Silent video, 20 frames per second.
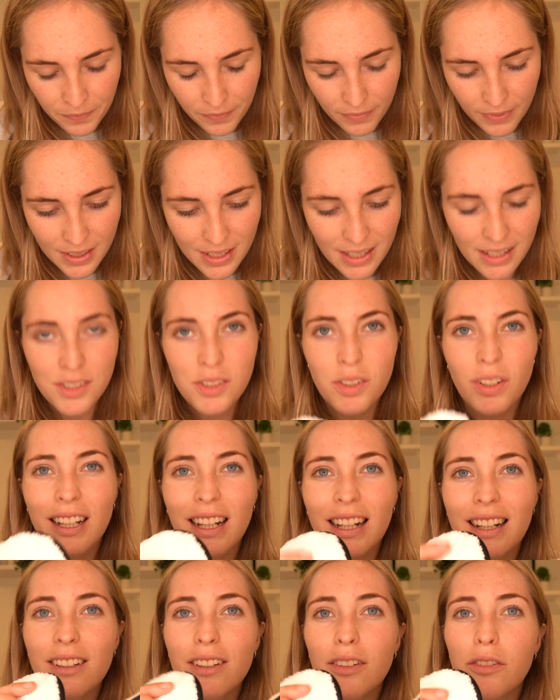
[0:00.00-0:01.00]
Yeah, so it
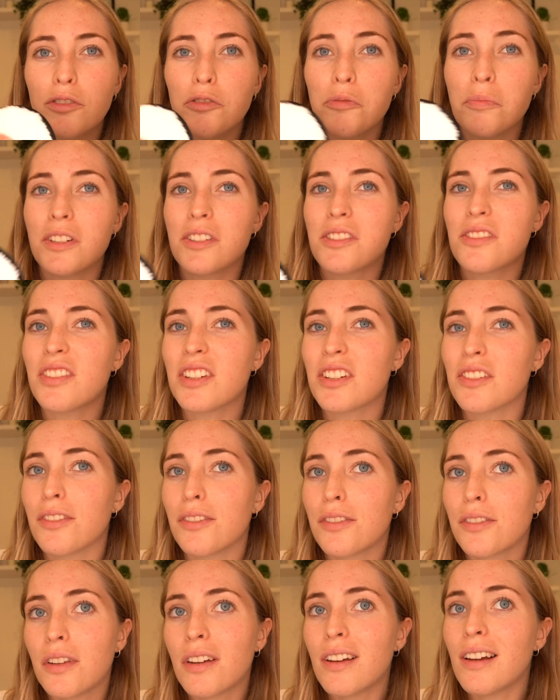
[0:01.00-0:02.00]
kind of almost
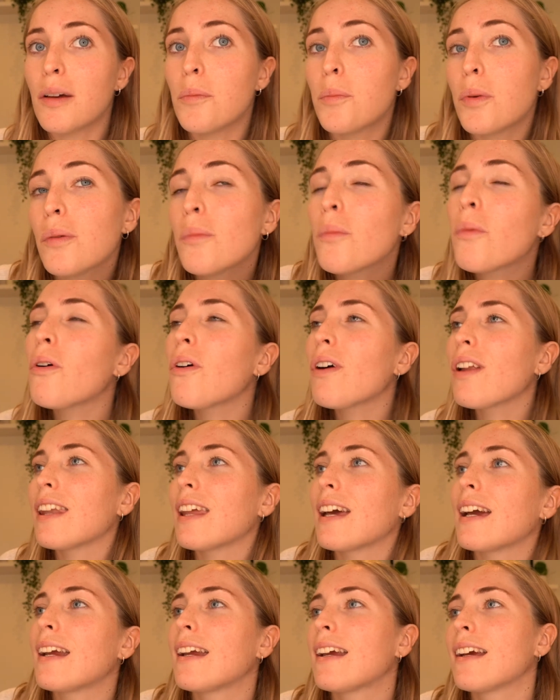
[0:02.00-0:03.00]
feels a bit more
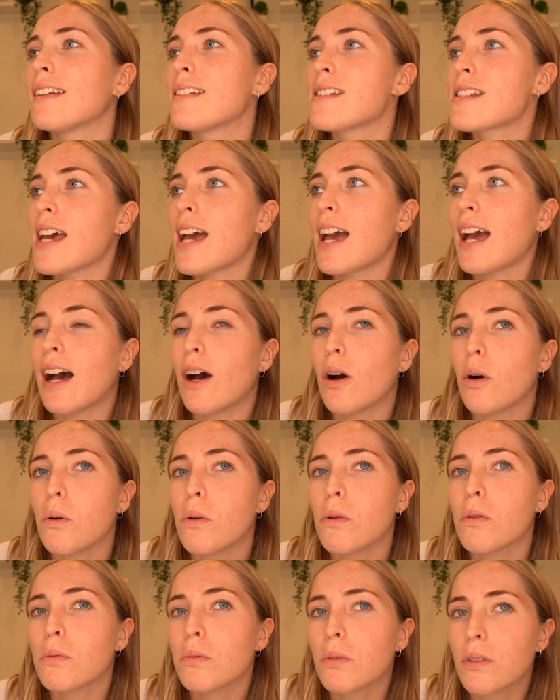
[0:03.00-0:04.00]
like a
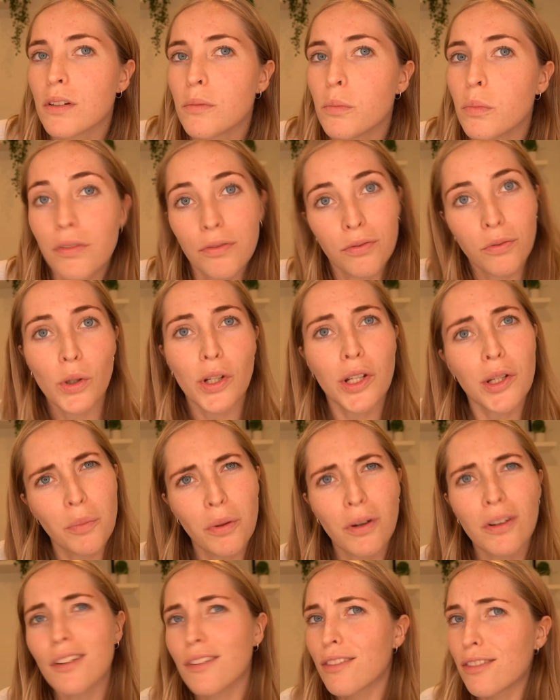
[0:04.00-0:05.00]
towel would before you
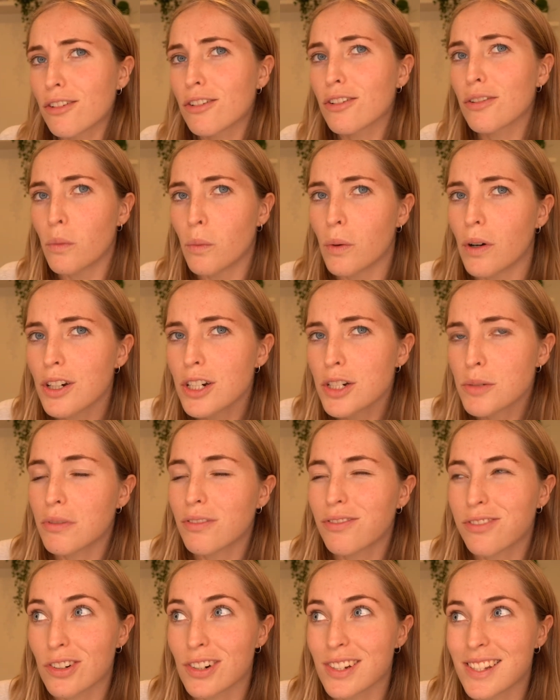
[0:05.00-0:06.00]
put it through the wash,
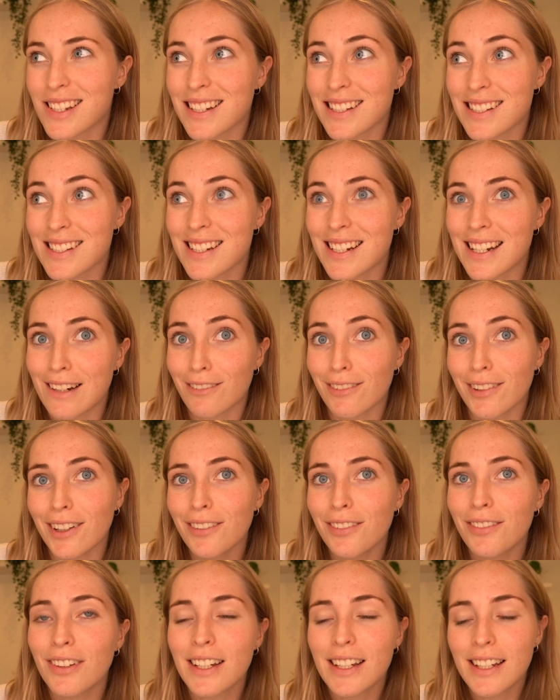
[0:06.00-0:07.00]
before it starts to get rough.